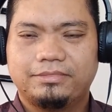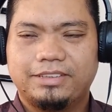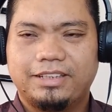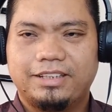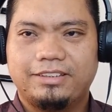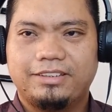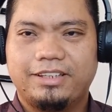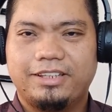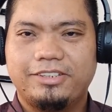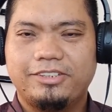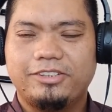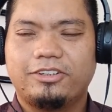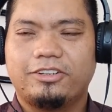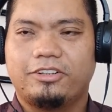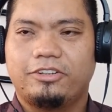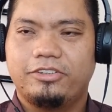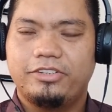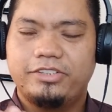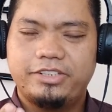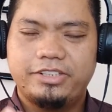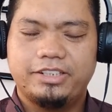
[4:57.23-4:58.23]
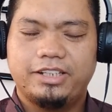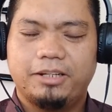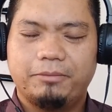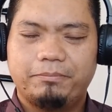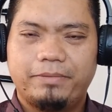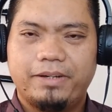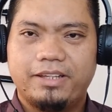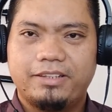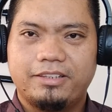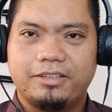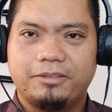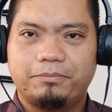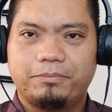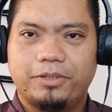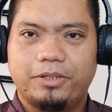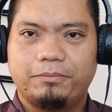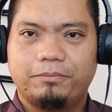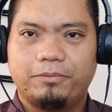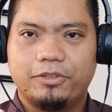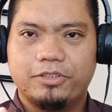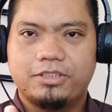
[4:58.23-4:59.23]
and then your original path and
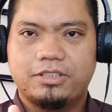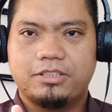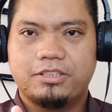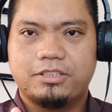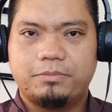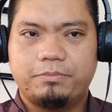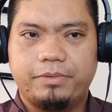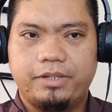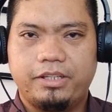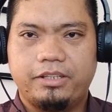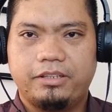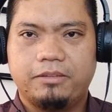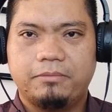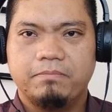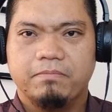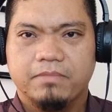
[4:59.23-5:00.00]
purpose has been